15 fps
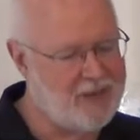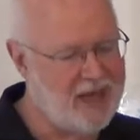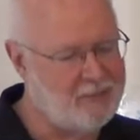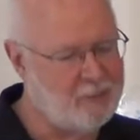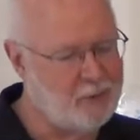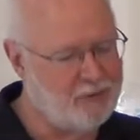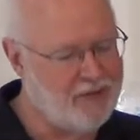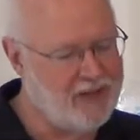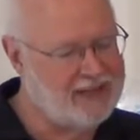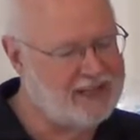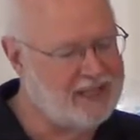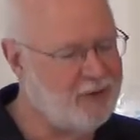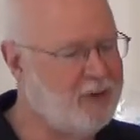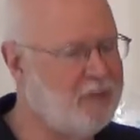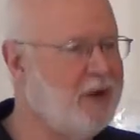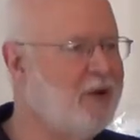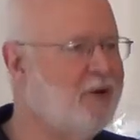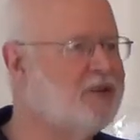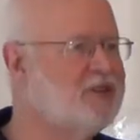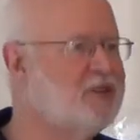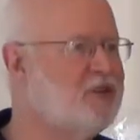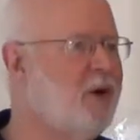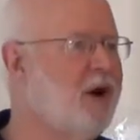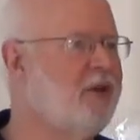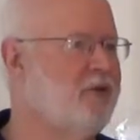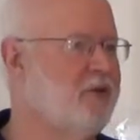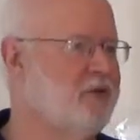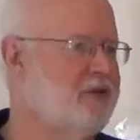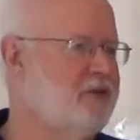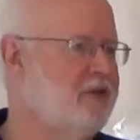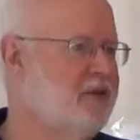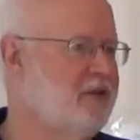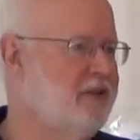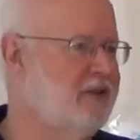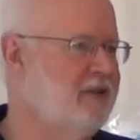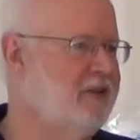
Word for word: them and prevent their appearance to others.